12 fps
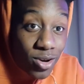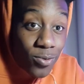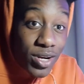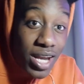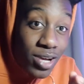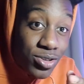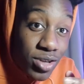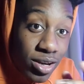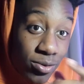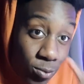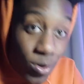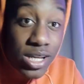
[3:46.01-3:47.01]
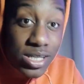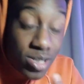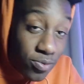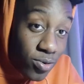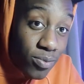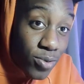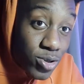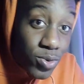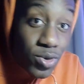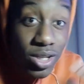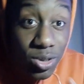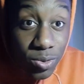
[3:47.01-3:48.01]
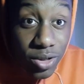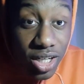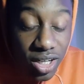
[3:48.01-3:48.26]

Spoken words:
We're now doing instead of 1 module, we're doing 3.